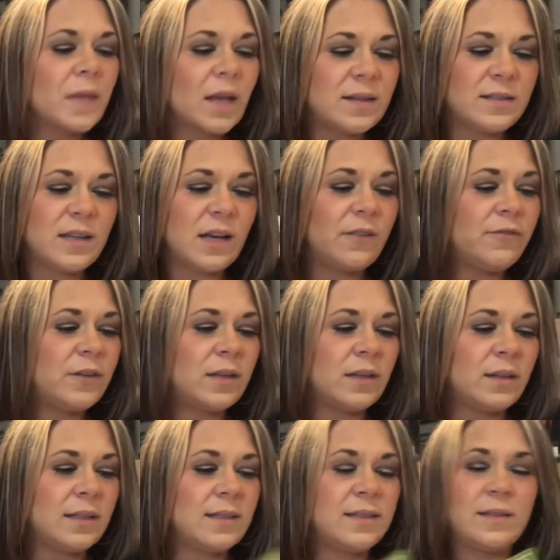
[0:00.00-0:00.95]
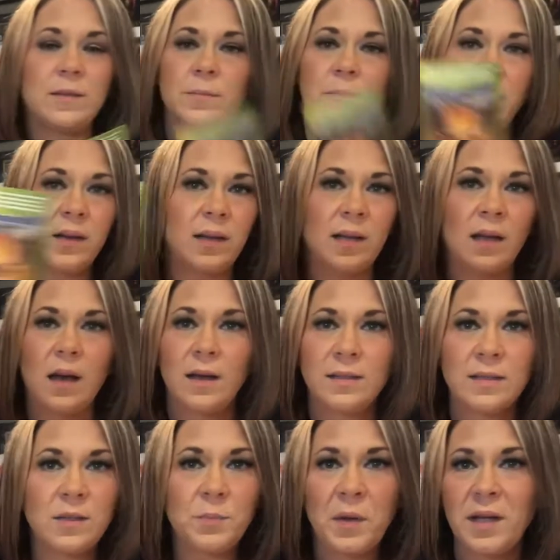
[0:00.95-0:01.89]
definitely somebody
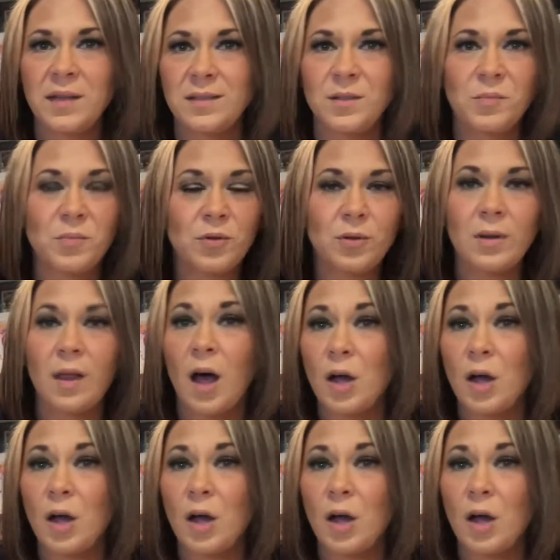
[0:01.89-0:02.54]
undependable,